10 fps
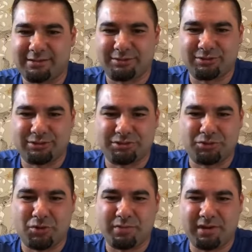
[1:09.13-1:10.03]
There's just
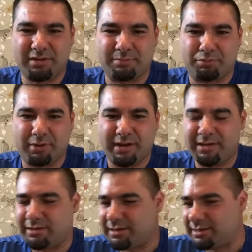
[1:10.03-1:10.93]
so many
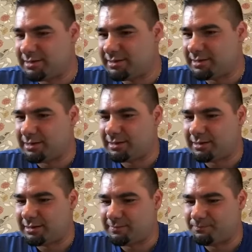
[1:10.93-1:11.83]

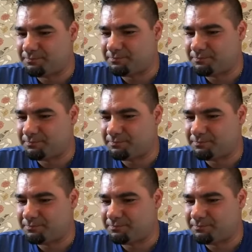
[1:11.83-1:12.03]
um,